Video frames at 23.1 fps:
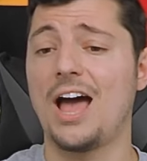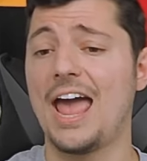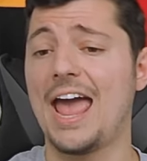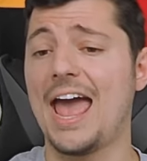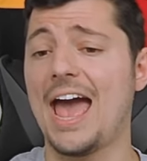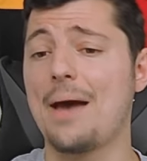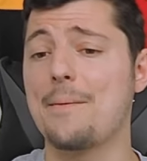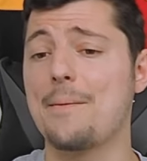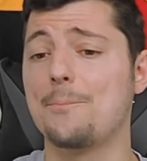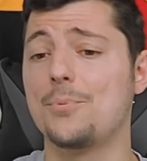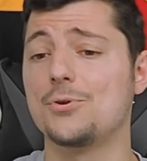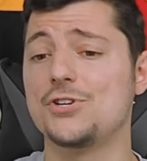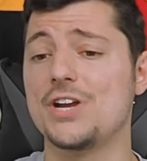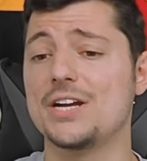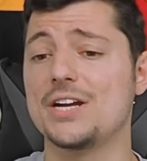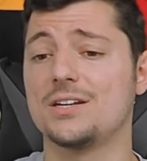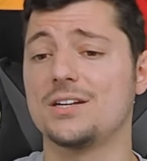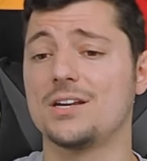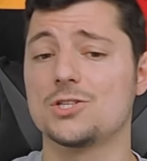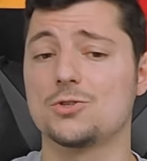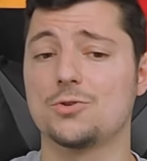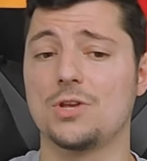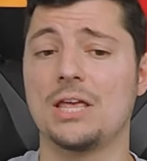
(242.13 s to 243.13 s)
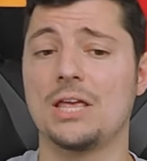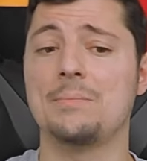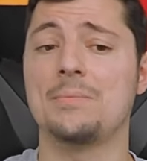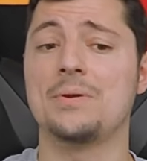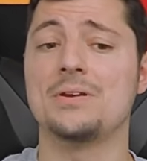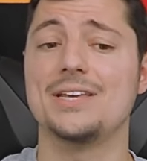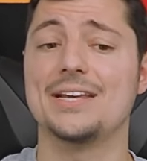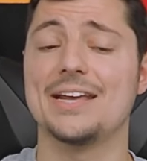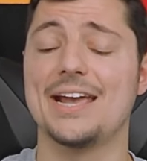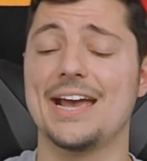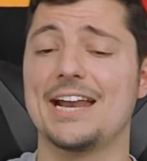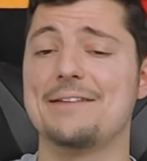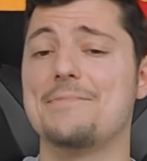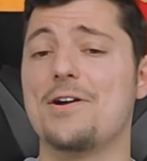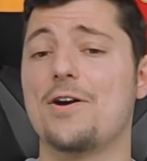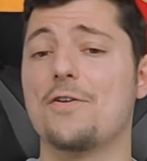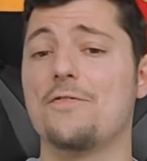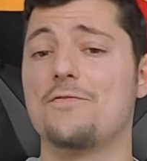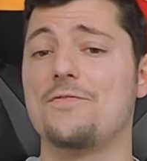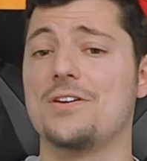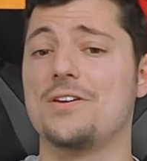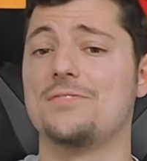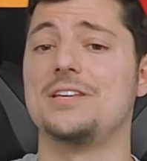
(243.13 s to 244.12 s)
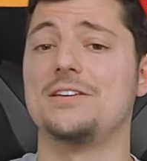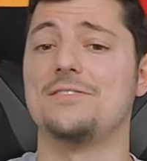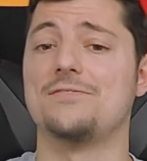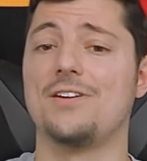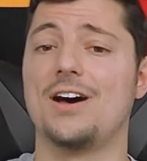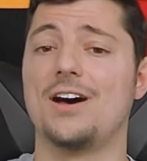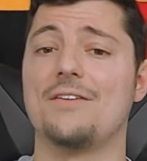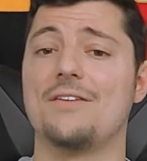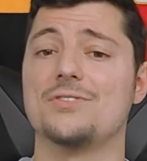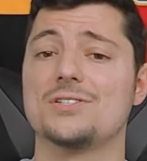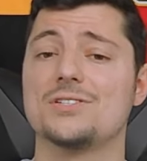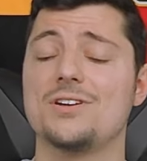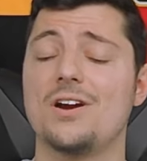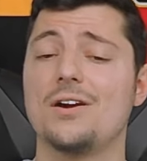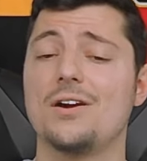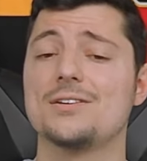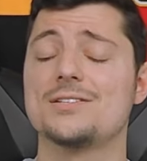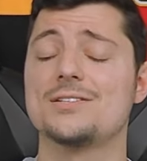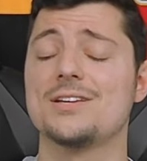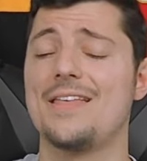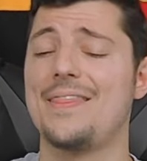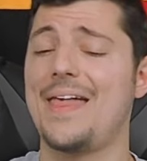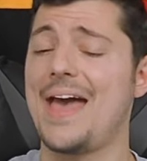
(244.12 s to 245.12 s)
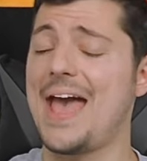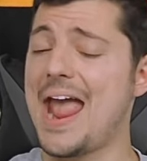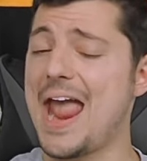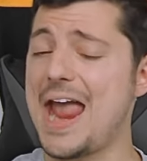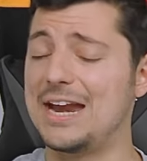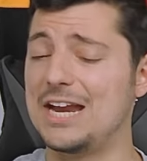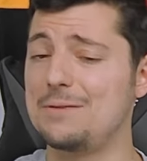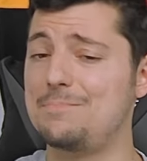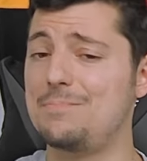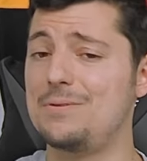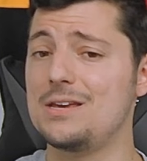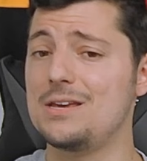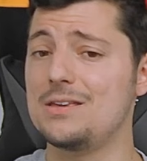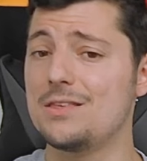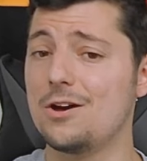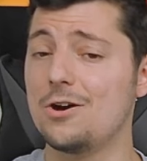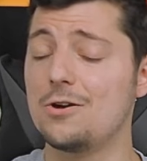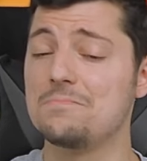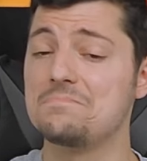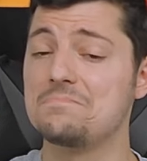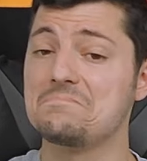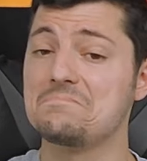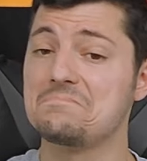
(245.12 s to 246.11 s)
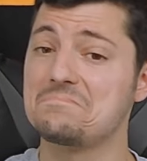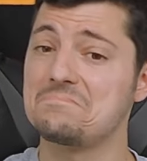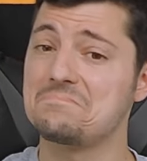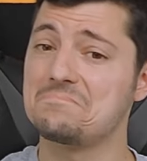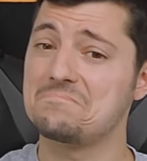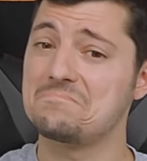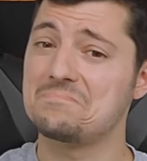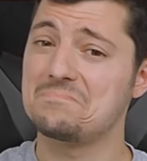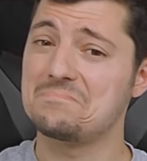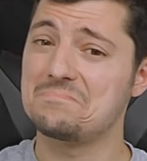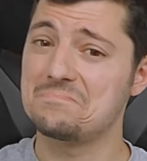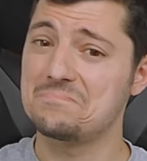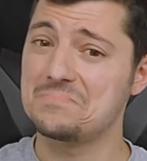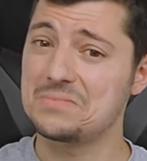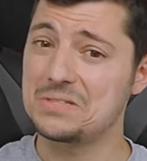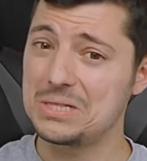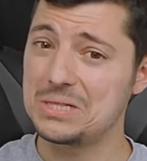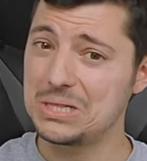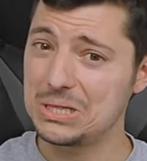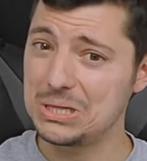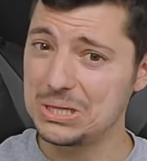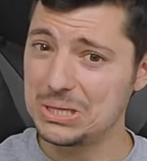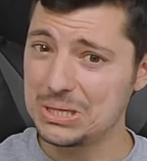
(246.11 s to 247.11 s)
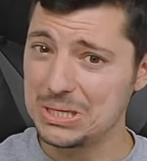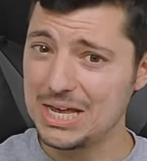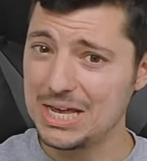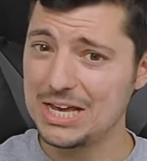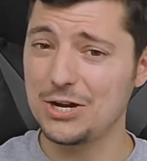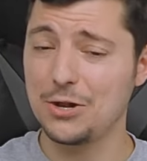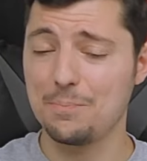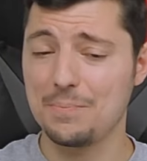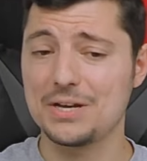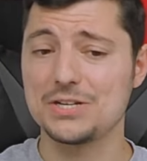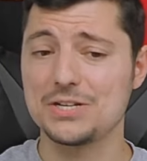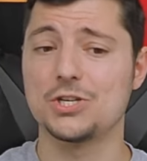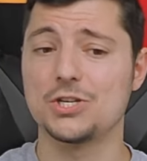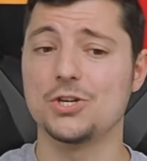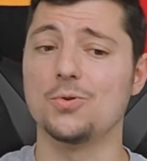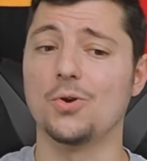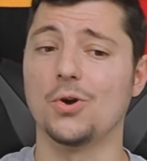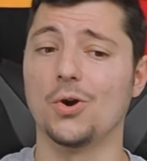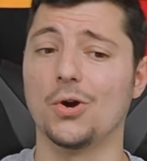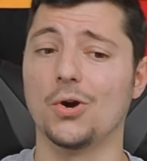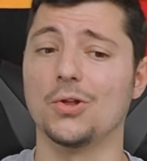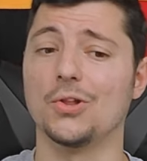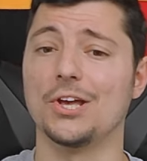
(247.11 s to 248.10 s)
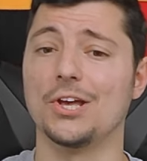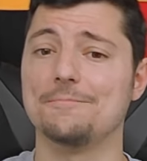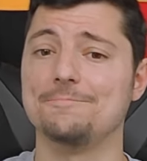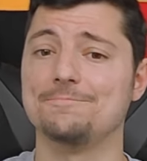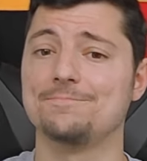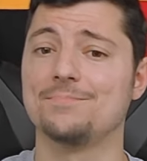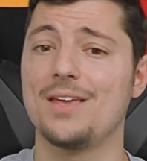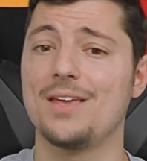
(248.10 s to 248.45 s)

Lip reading: I am projecting Swayman to get about 55 starts. At ADP though, little bit too early.